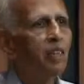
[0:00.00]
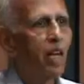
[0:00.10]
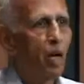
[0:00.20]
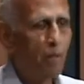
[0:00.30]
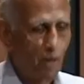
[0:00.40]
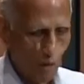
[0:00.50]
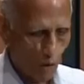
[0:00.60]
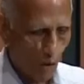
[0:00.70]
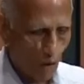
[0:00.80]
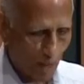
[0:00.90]
We're happy
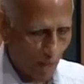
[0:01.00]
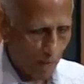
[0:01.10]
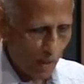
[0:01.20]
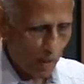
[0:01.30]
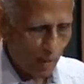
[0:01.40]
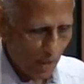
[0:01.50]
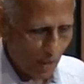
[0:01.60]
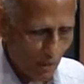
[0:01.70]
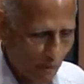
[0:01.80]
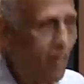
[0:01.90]
you could all come in
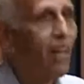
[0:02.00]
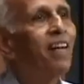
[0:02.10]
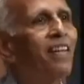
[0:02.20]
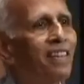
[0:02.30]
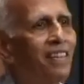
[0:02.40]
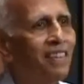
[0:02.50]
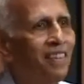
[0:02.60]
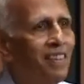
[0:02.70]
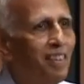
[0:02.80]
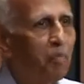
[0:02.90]
spite of
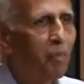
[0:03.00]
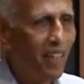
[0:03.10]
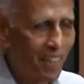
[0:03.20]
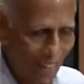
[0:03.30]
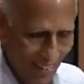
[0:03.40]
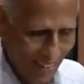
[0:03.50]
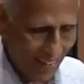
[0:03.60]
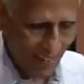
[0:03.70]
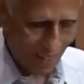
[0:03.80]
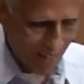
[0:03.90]
Bandh and
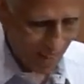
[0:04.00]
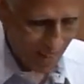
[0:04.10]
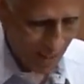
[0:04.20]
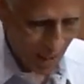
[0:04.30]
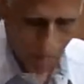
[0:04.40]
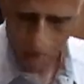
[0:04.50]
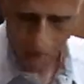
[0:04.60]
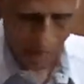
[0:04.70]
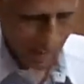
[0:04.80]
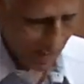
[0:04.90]
other
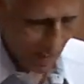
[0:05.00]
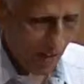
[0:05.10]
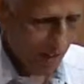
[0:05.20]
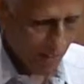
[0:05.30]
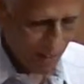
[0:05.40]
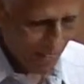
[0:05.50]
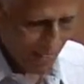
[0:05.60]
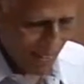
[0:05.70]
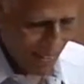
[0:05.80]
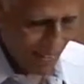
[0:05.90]
disruptions which are not
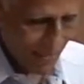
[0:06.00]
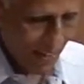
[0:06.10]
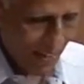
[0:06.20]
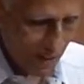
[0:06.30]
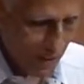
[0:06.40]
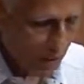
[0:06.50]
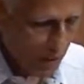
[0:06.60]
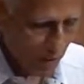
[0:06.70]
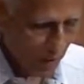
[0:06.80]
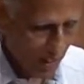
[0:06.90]
very
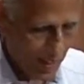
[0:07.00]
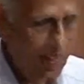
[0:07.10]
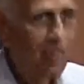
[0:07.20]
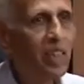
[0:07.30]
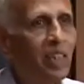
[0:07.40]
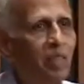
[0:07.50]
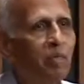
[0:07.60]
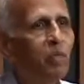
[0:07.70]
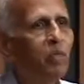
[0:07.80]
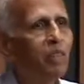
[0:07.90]
unusual for our country.
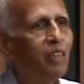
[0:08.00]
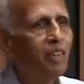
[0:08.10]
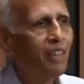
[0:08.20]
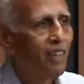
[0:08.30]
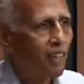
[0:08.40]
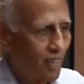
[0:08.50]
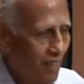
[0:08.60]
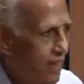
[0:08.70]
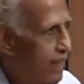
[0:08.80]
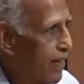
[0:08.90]

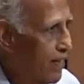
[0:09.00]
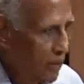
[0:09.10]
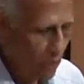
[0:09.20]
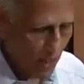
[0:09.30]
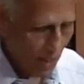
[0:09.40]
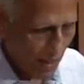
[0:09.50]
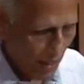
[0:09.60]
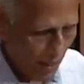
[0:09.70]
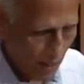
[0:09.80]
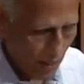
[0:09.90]
So I'll request
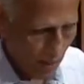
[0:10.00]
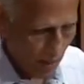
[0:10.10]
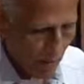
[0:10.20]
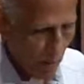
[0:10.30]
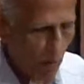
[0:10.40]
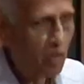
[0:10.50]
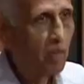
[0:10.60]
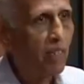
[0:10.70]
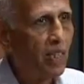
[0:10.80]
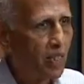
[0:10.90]
our director,
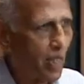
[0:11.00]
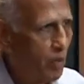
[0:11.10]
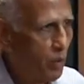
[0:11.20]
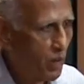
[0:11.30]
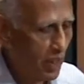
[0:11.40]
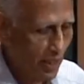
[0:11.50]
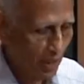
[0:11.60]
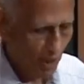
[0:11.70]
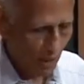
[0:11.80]
Professor V.S. Ramamurthy,